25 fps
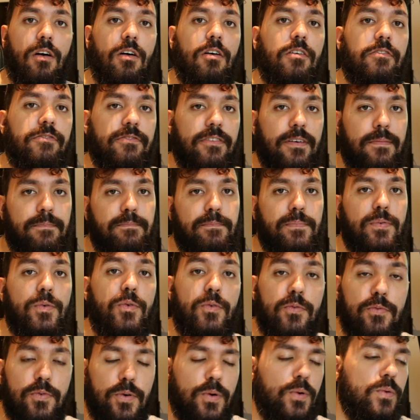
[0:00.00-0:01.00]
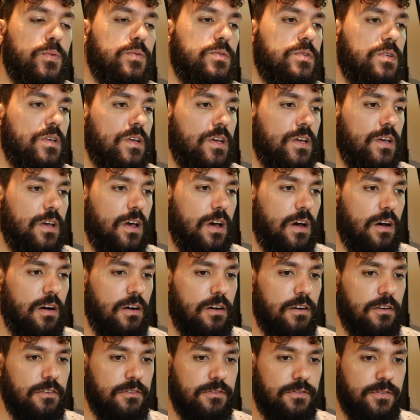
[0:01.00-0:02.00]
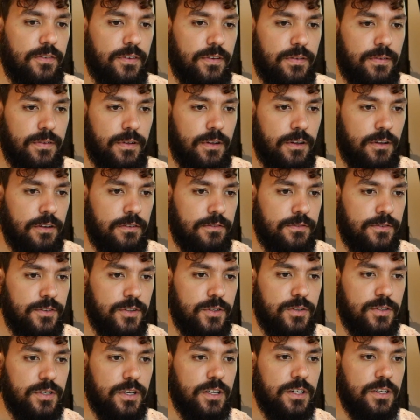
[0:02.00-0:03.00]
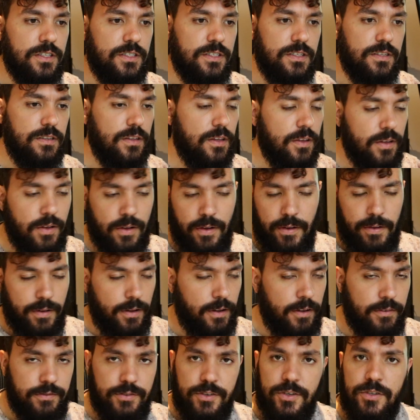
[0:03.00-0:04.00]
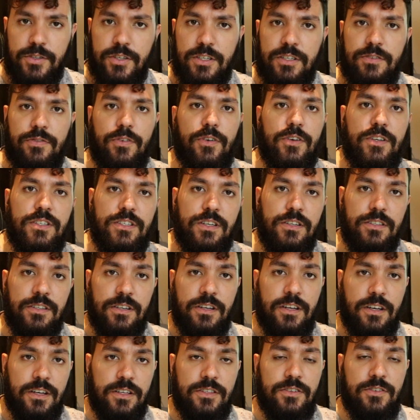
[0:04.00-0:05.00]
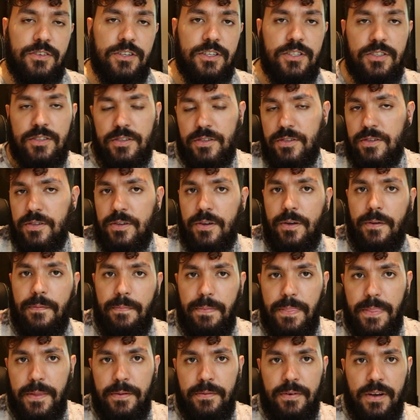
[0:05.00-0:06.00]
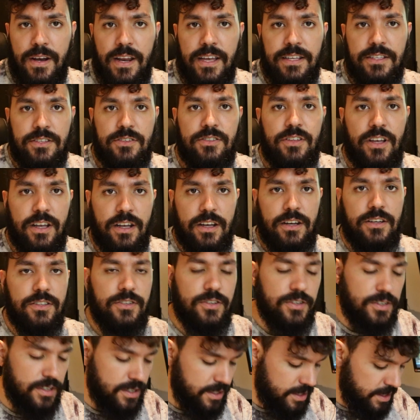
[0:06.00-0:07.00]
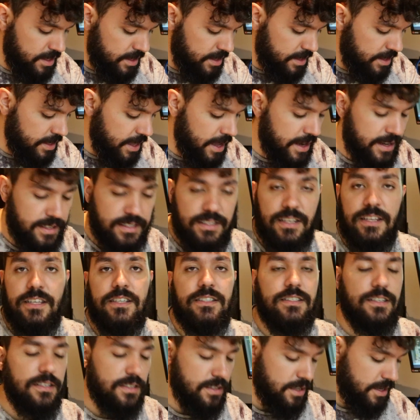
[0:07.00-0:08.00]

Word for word: of approvals of users for a certain country to relate to the country that is listed